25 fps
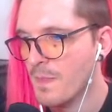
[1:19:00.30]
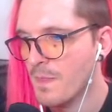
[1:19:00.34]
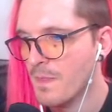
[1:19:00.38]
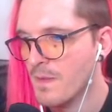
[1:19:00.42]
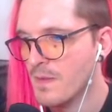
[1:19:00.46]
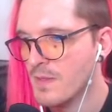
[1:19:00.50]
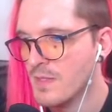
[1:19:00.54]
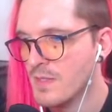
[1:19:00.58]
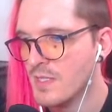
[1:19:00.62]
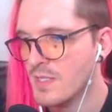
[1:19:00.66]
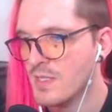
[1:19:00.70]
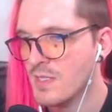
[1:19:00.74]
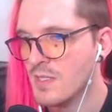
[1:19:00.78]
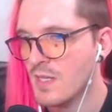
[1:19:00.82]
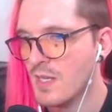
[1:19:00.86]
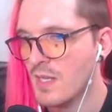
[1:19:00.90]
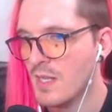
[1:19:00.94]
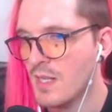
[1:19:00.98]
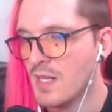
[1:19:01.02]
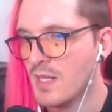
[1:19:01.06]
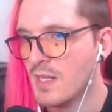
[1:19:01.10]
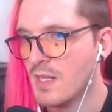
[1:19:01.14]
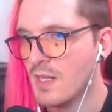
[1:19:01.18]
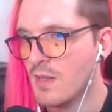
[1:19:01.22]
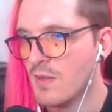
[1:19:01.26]
Slices
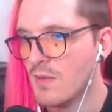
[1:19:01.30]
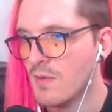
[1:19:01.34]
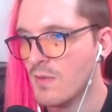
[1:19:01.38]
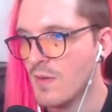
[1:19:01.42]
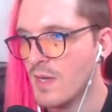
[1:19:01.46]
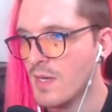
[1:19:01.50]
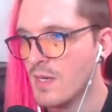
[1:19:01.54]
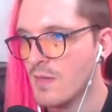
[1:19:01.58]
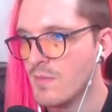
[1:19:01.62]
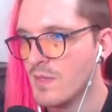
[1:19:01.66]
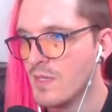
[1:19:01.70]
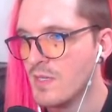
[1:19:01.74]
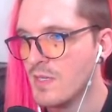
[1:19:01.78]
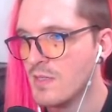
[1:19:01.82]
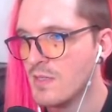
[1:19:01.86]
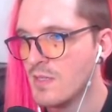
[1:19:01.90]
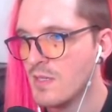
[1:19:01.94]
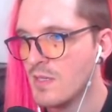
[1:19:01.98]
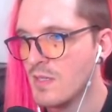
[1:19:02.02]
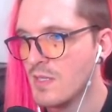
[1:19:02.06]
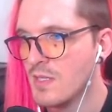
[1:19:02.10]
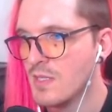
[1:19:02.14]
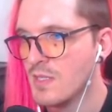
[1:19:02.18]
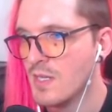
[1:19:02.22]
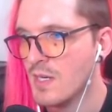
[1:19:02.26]
cleanly through enemies.
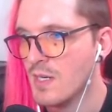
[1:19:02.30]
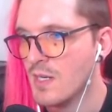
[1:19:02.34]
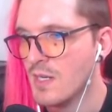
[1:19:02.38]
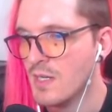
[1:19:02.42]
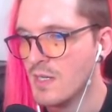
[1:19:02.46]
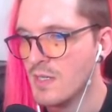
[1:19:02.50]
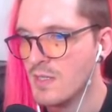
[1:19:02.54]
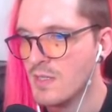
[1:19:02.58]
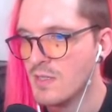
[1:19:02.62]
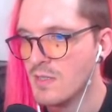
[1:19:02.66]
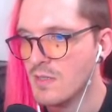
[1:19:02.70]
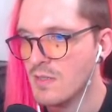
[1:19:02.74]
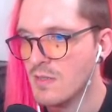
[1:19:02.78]
Oh, that's kind of nice.